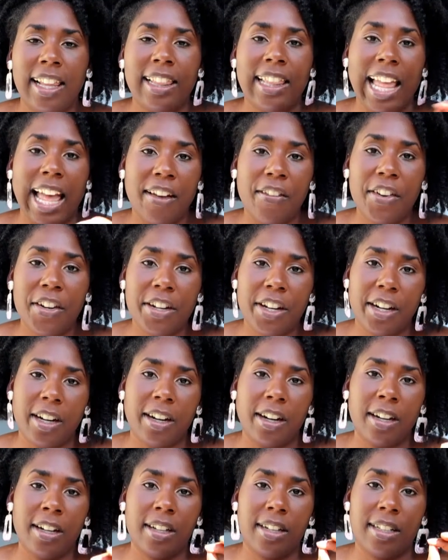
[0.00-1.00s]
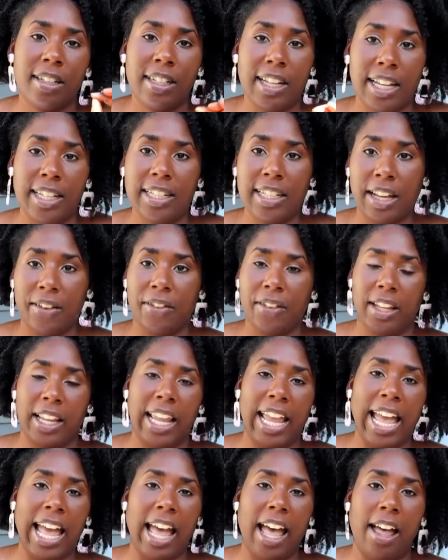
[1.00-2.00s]
Lavender does
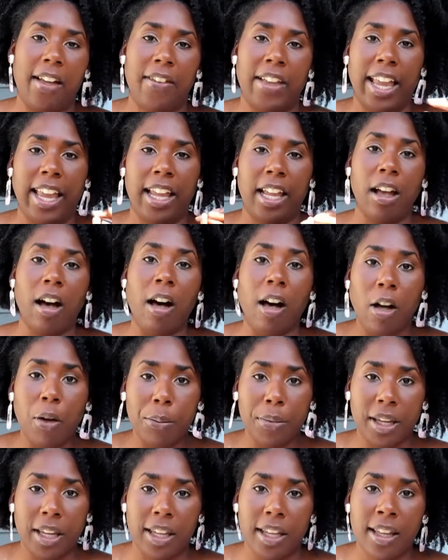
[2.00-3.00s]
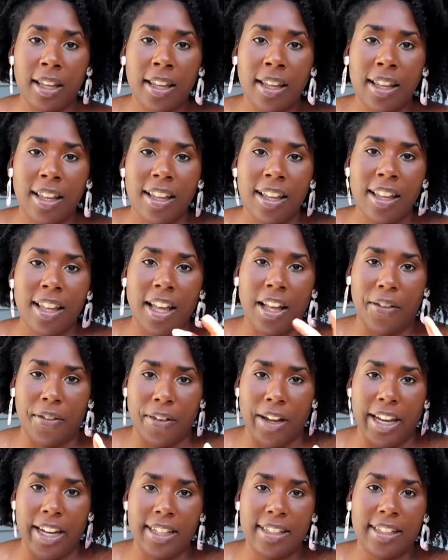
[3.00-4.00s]
definitely have a calming
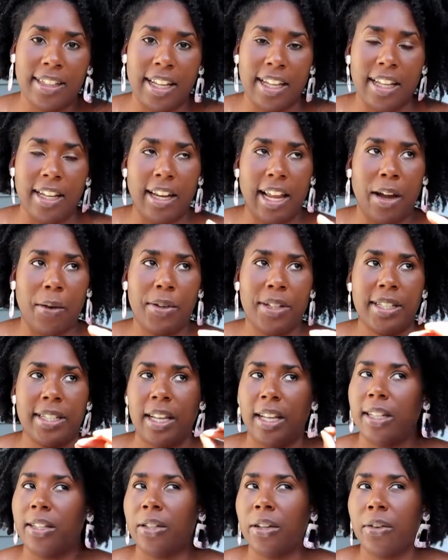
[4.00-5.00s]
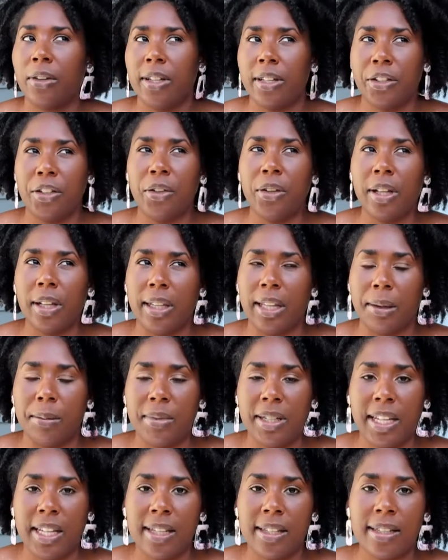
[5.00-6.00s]
effect, and I would say so does
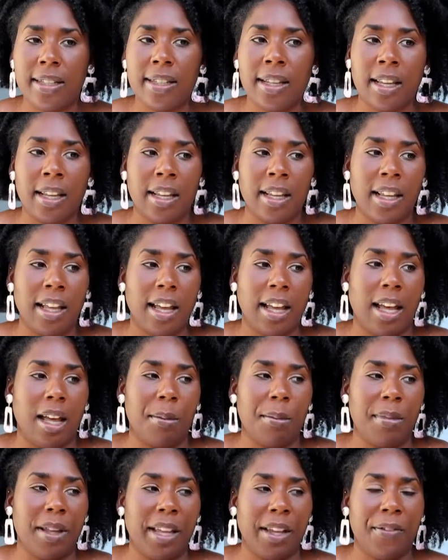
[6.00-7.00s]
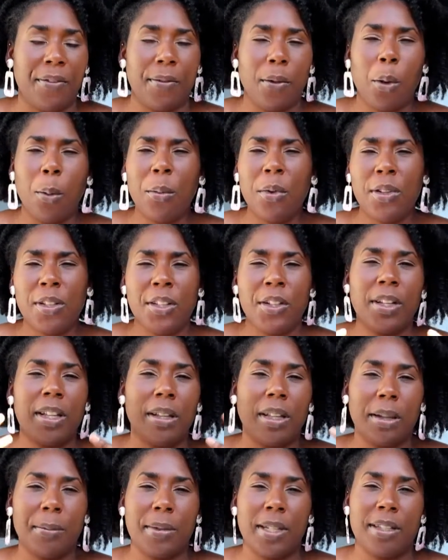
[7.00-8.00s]
eucalyptus. Almost
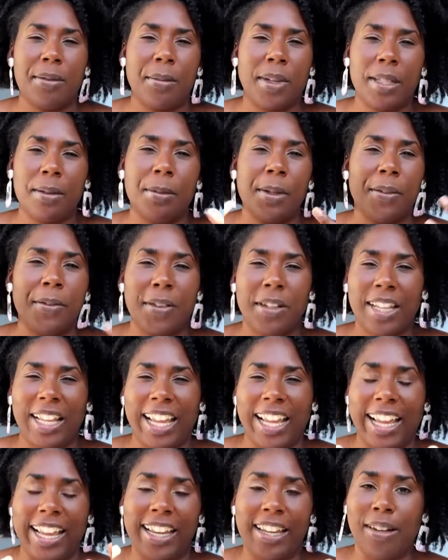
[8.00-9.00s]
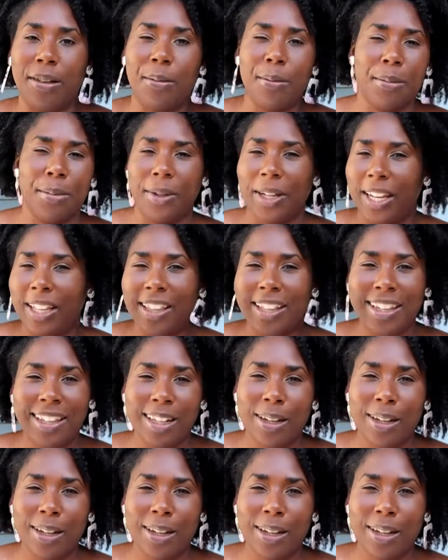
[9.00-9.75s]
eucalyptus makes me feel like I can breathe a